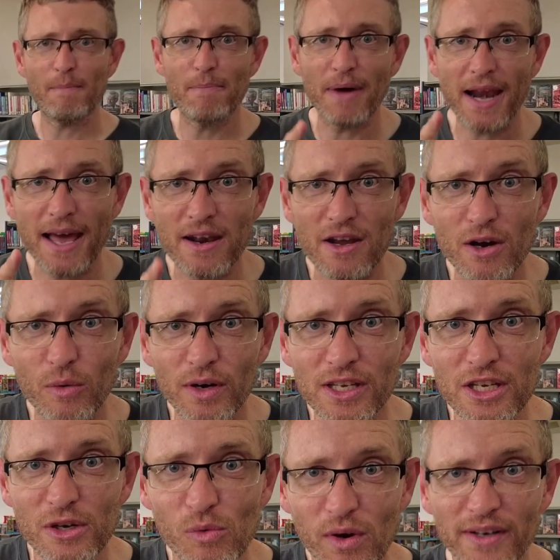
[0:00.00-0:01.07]
But I know
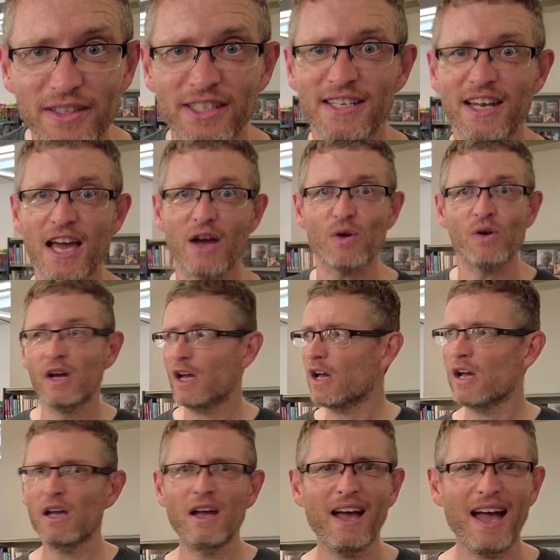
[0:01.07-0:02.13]
what you want to know.
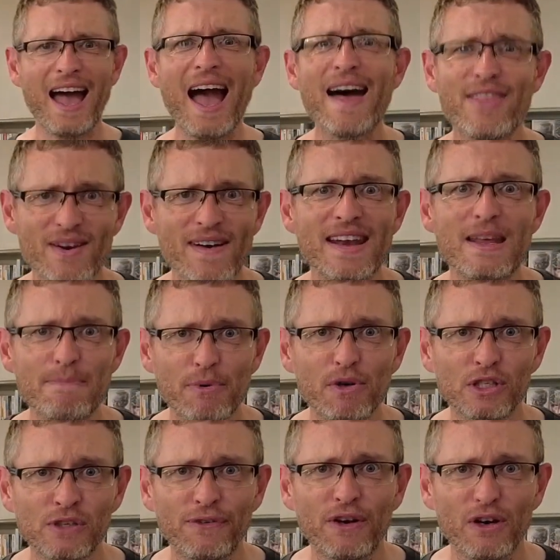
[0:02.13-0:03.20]
Are there any
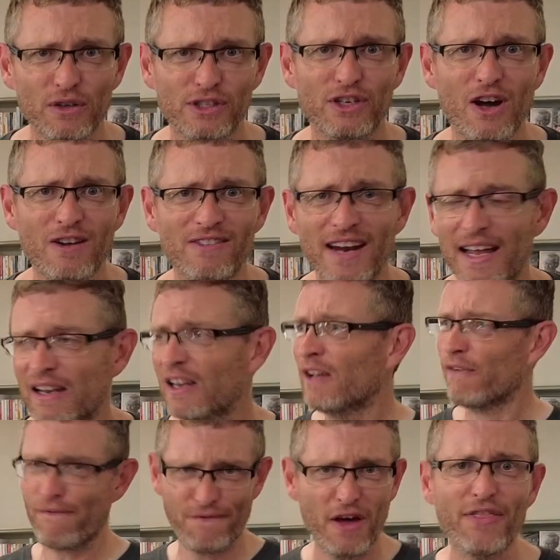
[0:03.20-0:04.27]
books for us, Conrad?
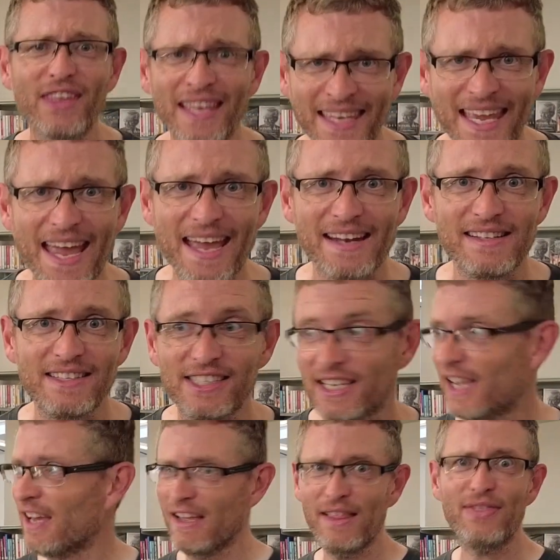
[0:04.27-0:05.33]
For the
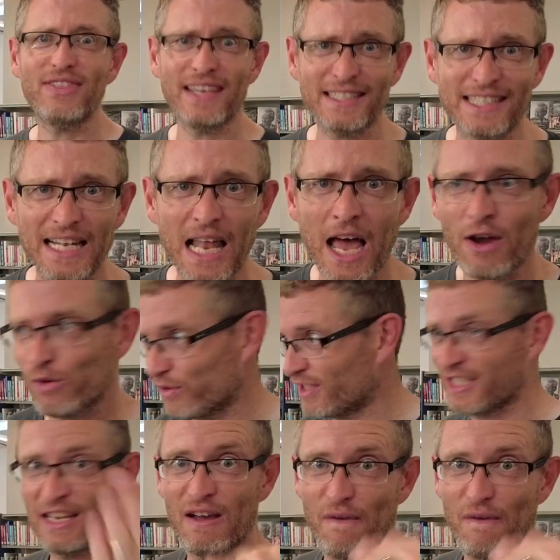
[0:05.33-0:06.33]
kids? There's loads!